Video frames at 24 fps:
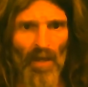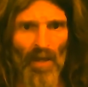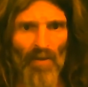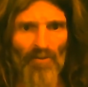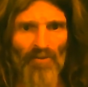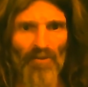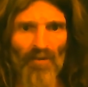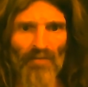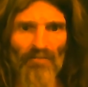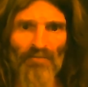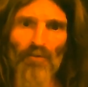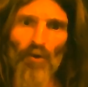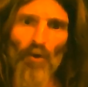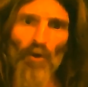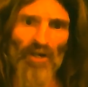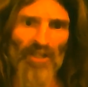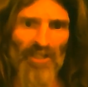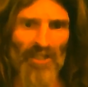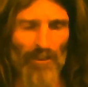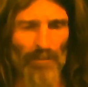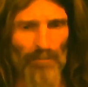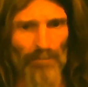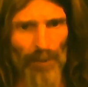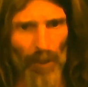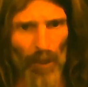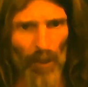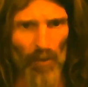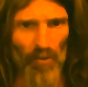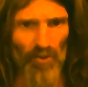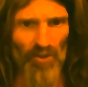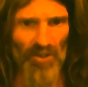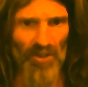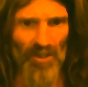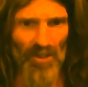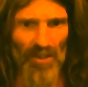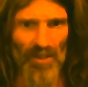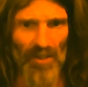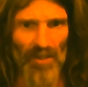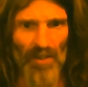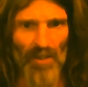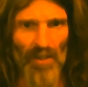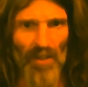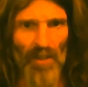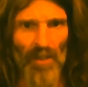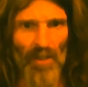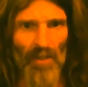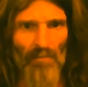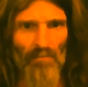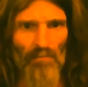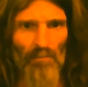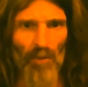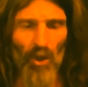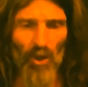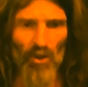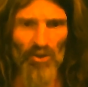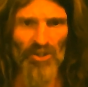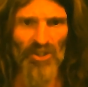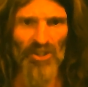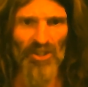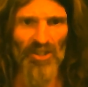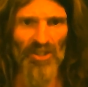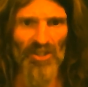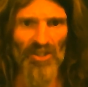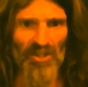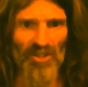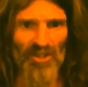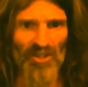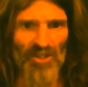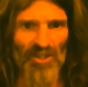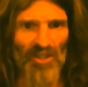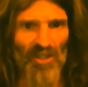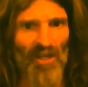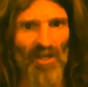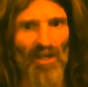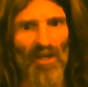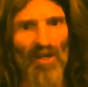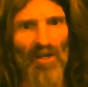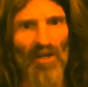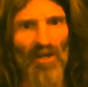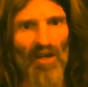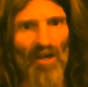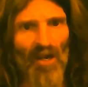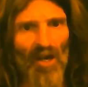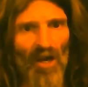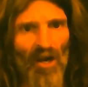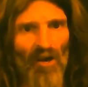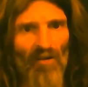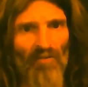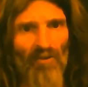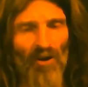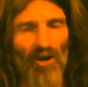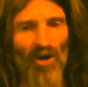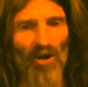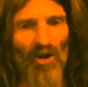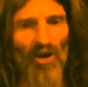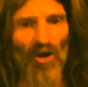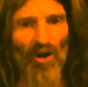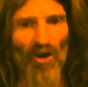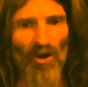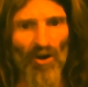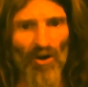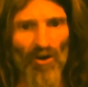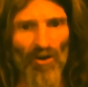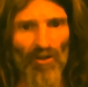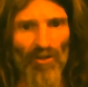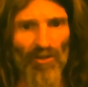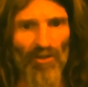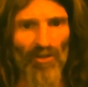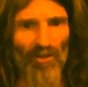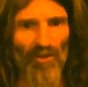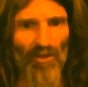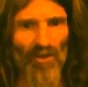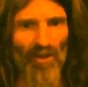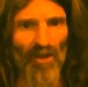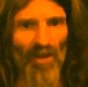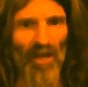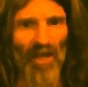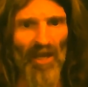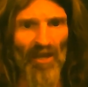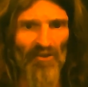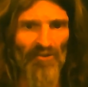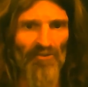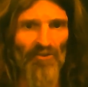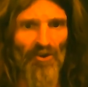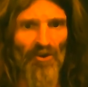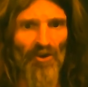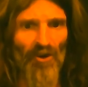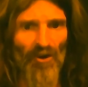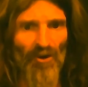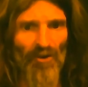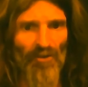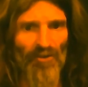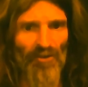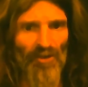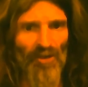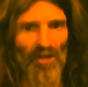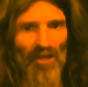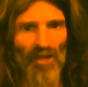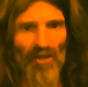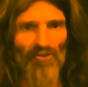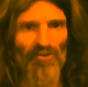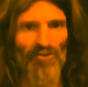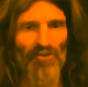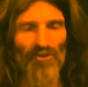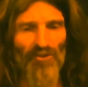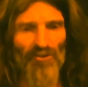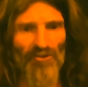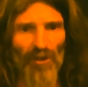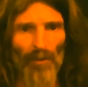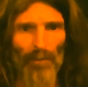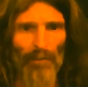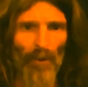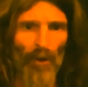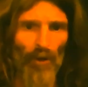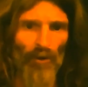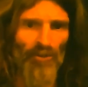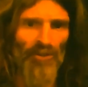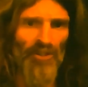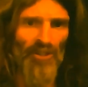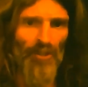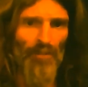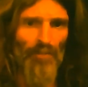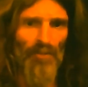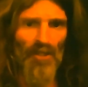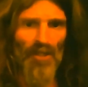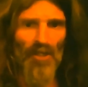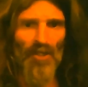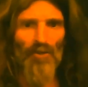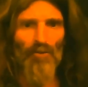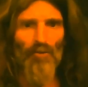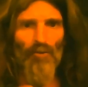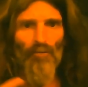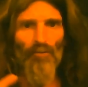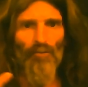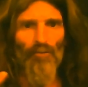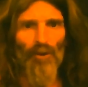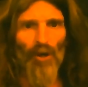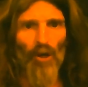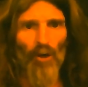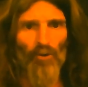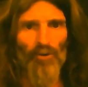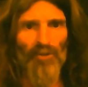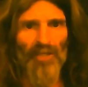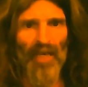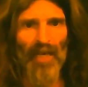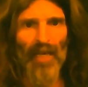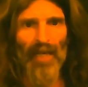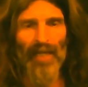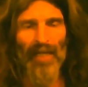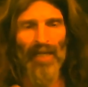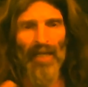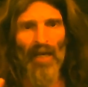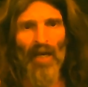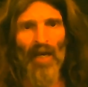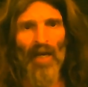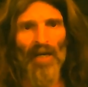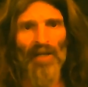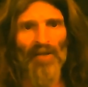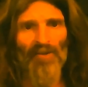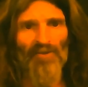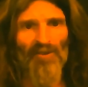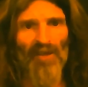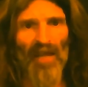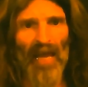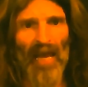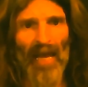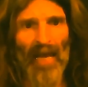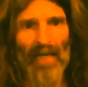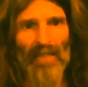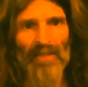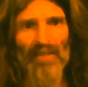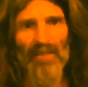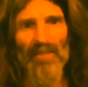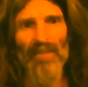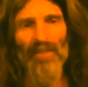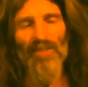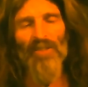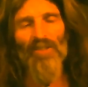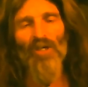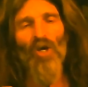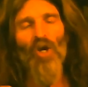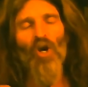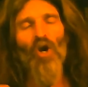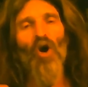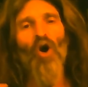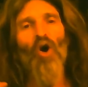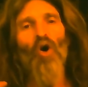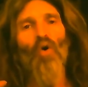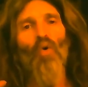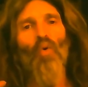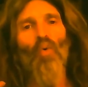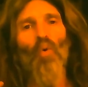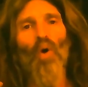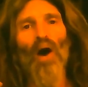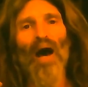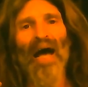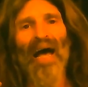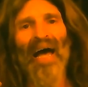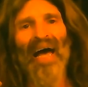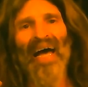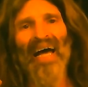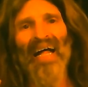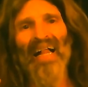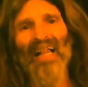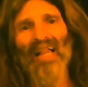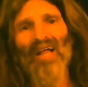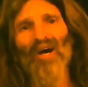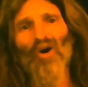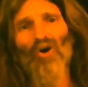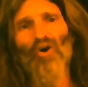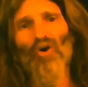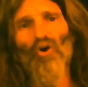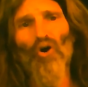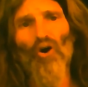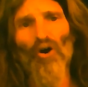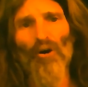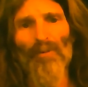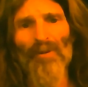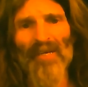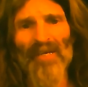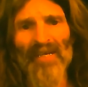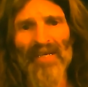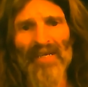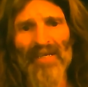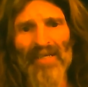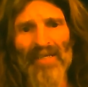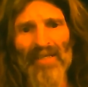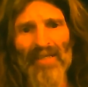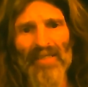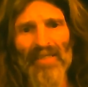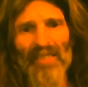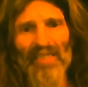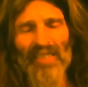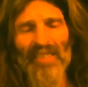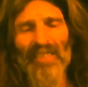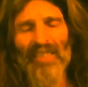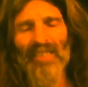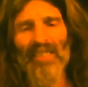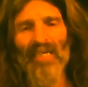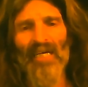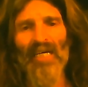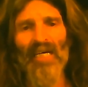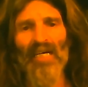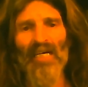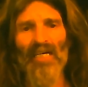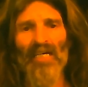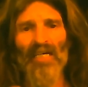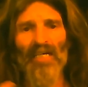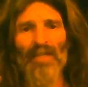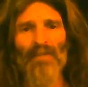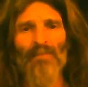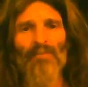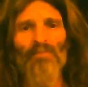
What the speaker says: the four supposed motions of Earth, as Earth is supposed to be rotating on its axis while orbiting the sun,